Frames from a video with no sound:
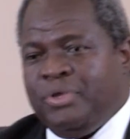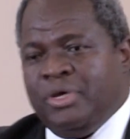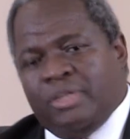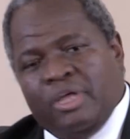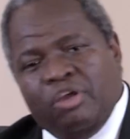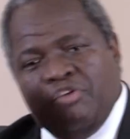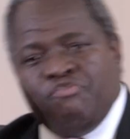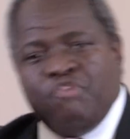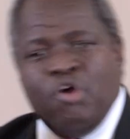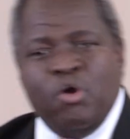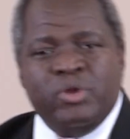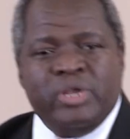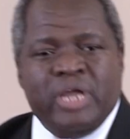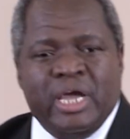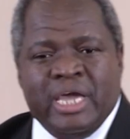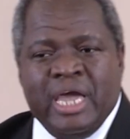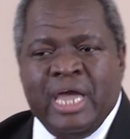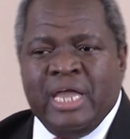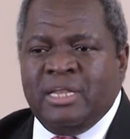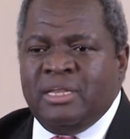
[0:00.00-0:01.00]
They phoned
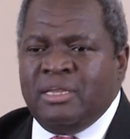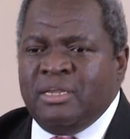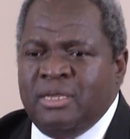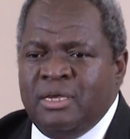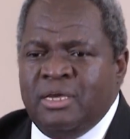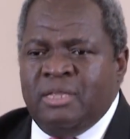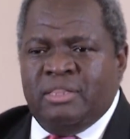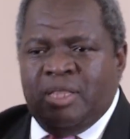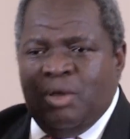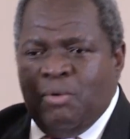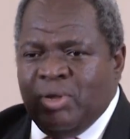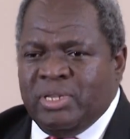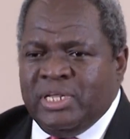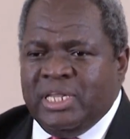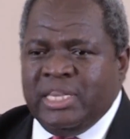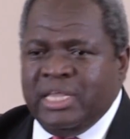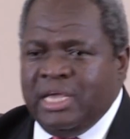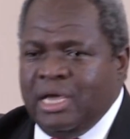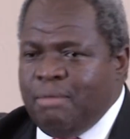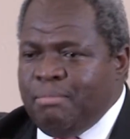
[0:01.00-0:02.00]
again, they
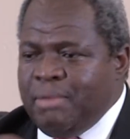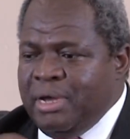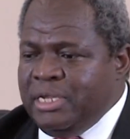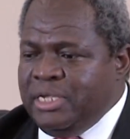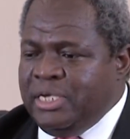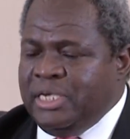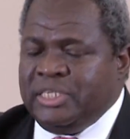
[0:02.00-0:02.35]
wanted their money.